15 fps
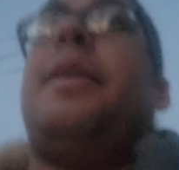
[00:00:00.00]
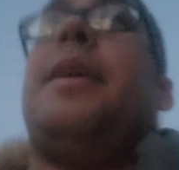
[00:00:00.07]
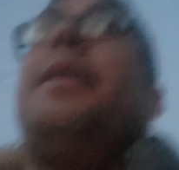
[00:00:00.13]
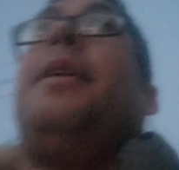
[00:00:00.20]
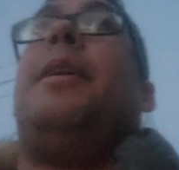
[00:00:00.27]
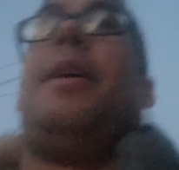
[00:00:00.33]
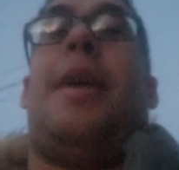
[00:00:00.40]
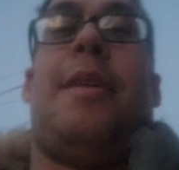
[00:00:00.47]
And
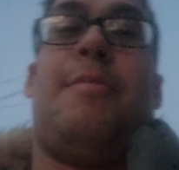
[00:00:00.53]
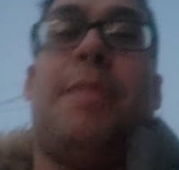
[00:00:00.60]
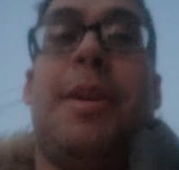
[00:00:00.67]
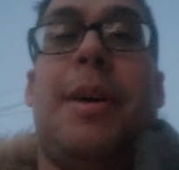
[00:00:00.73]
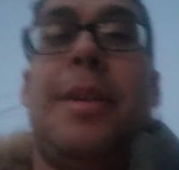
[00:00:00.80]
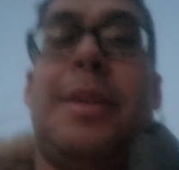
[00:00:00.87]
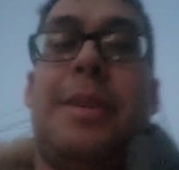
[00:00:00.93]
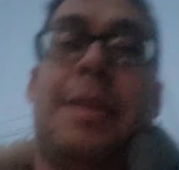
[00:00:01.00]
I'll be
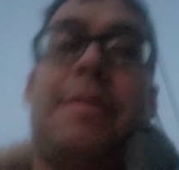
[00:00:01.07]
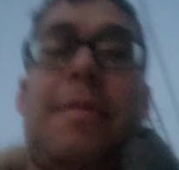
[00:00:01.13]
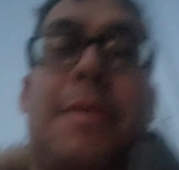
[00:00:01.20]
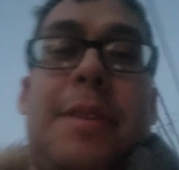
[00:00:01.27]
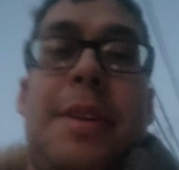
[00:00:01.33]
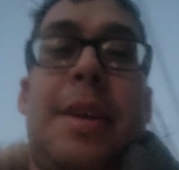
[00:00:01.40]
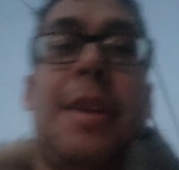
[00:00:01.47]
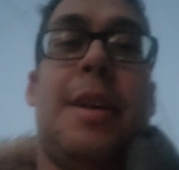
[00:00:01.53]
honest, I've
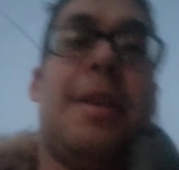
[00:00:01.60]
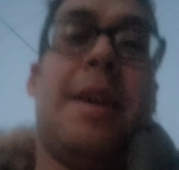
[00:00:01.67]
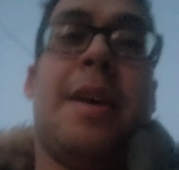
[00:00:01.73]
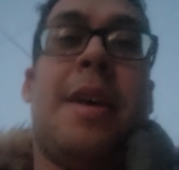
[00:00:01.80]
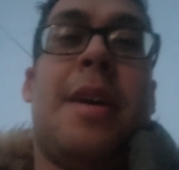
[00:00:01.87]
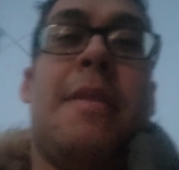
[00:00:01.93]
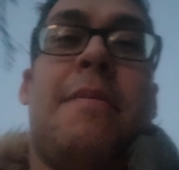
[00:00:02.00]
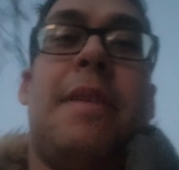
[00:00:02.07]
always had a
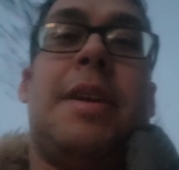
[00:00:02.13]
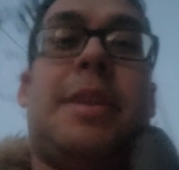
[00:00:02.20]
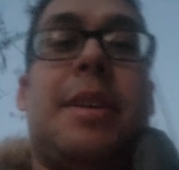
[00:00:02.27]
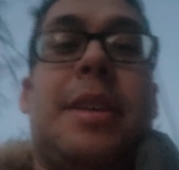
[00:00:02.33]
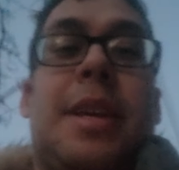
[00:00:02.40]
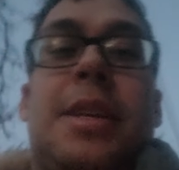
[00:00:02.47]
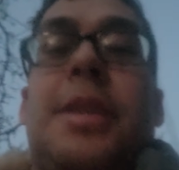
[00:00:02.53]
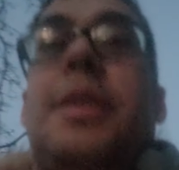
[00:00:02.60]

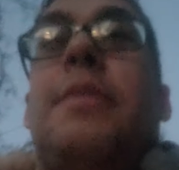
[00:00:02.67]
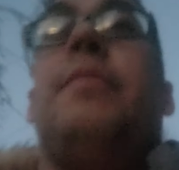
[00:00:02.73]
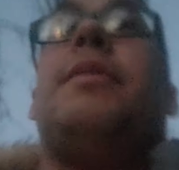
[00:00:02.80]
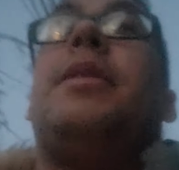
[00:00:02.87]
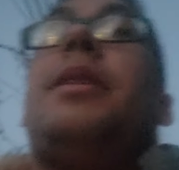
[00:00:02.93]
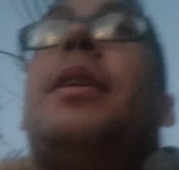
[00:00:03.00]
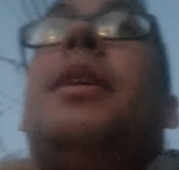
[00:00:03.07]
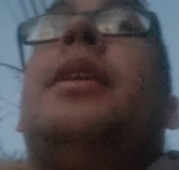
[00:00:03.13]
fascination
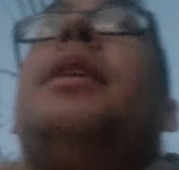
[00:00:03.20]
with